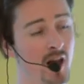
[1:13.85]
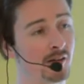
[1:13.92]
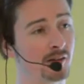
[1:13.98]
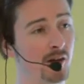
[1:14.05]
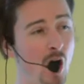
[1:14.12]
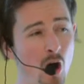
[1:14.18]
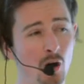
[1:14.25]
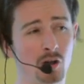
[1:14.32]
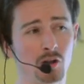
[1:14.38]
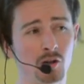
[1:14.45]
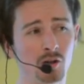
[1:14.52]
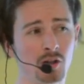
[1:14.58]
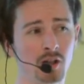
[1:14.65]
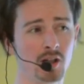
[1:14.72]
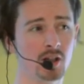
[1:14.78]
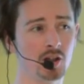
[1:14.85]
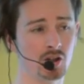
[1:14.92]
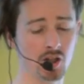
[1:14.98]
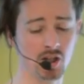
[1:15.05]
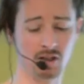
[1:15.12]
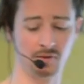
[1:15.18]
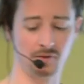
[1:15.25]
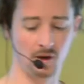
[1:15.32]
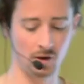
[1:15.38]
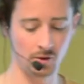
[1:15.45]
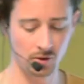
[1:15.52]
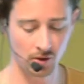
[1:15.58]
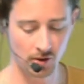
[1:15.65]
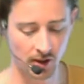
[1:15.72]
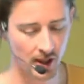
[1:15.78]
So how do you achieve? How do
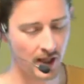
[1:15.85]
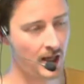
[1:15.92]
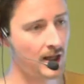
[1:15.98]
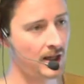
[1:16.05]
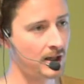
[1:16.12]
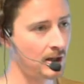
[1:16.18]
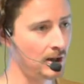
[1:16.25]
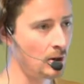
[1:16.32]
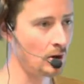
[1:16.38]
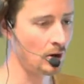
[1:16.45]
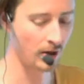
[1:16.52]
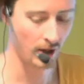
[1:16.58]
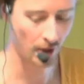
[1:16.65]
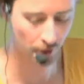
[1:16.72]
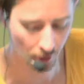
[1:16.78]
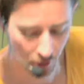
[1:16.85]
you go? How do